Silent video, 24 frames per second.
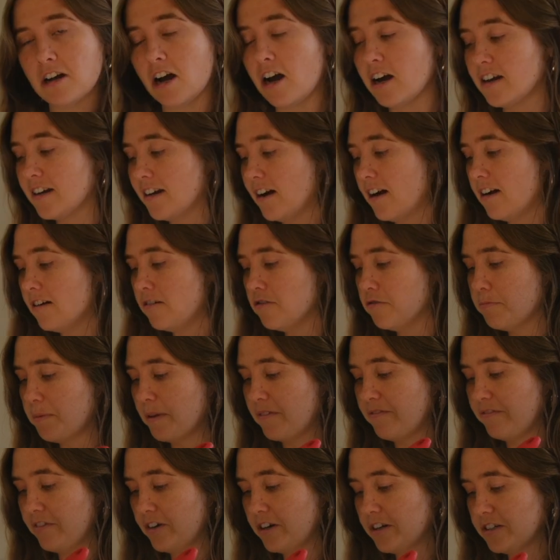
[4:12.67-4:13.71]
kind of
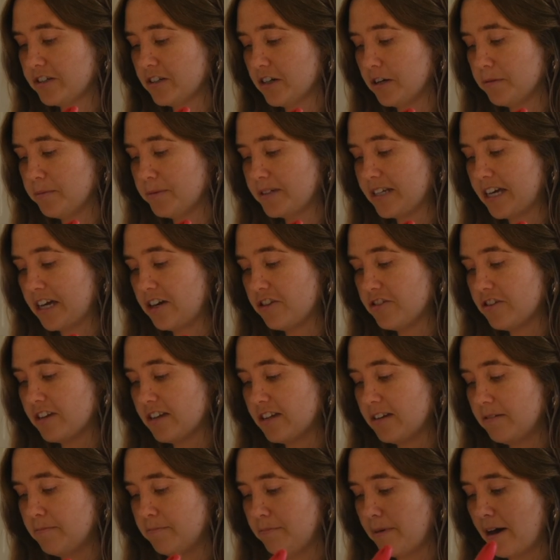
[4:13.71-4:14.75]
open for
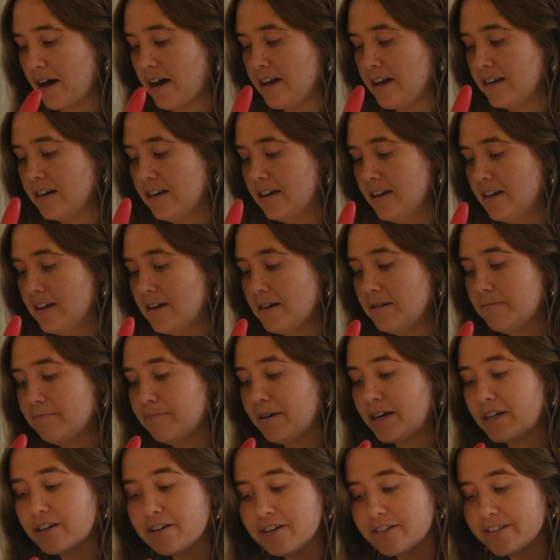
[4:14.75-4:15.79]
interpretation, but
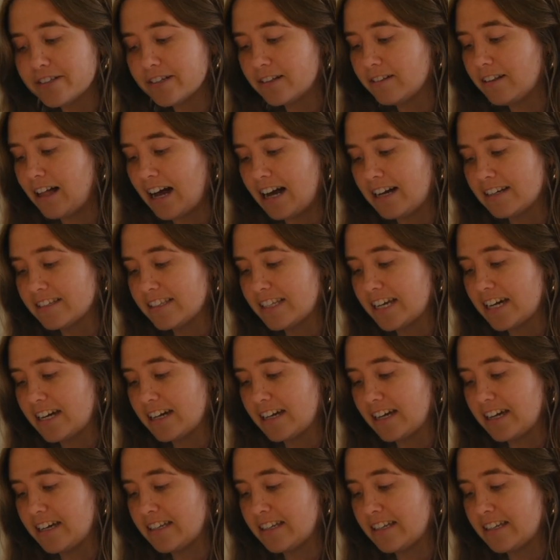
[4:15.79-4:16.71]
butter is a classic.